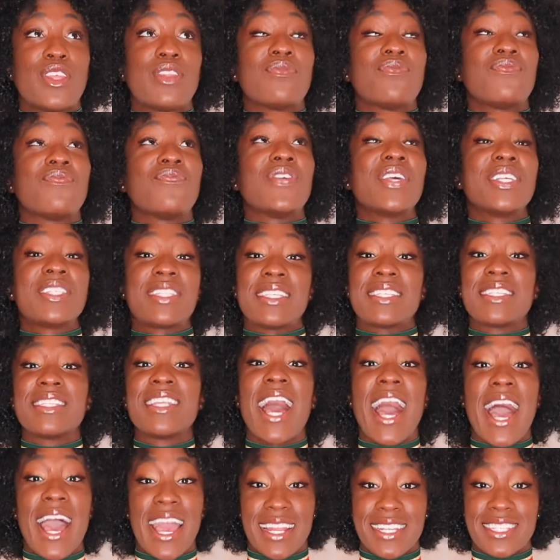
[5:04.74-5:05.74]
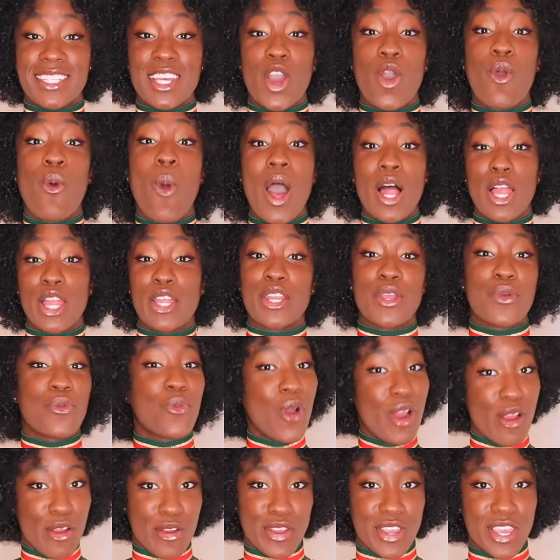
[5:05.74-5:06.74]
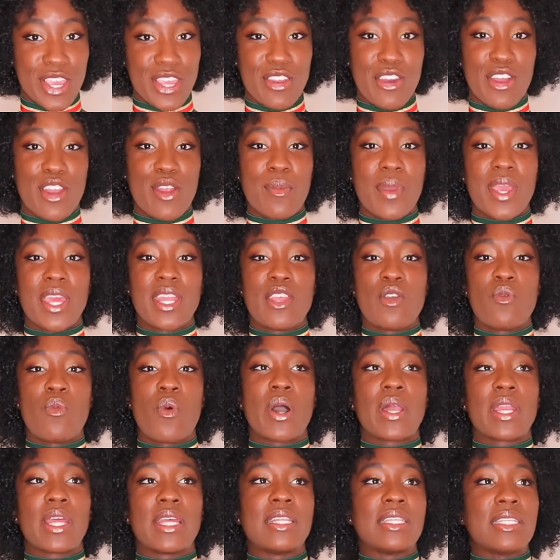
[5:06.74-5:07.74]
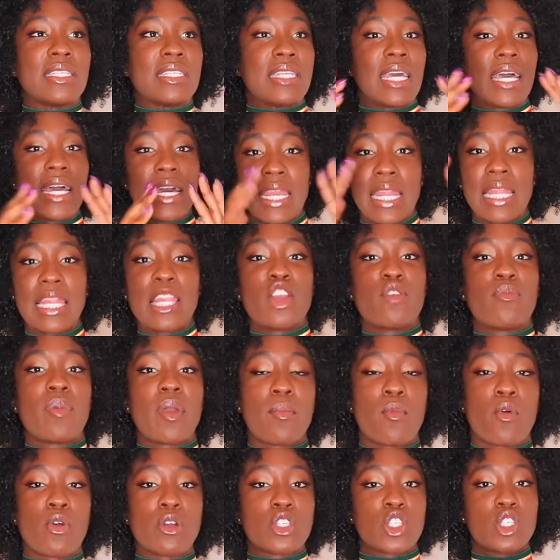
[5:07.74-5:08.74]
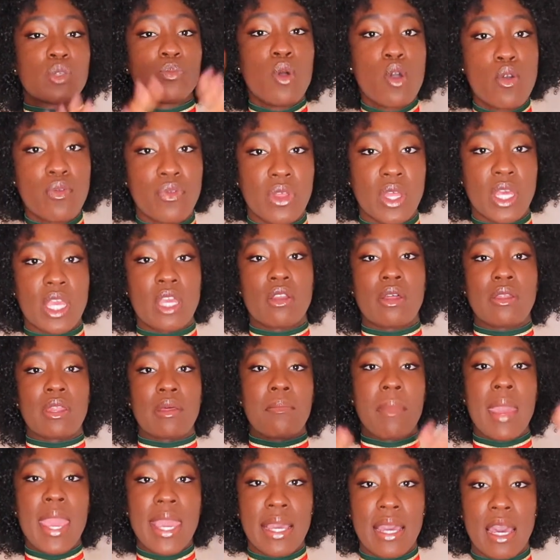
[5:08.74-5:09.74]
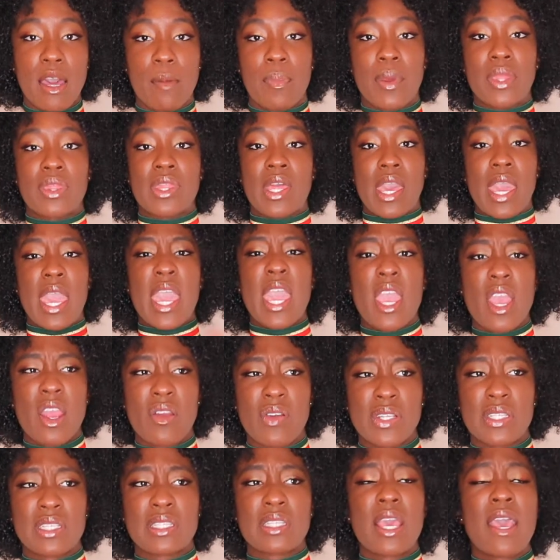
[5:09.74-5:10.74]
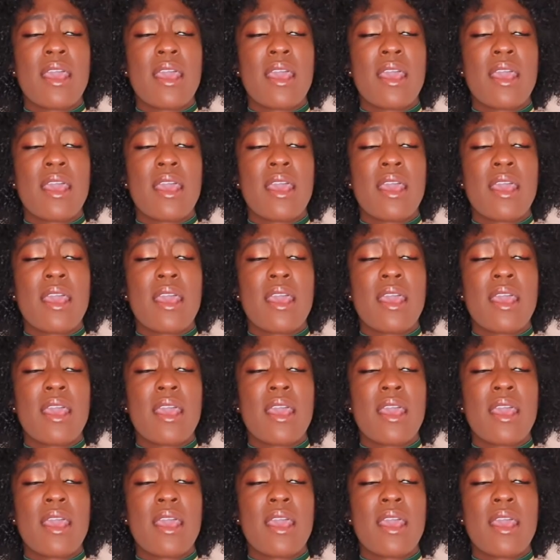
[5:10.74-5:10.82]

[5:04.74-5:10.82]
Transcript: This is not quality work. You know what I mean? You want it done a little bit more smoothly. The makeup and the hair and.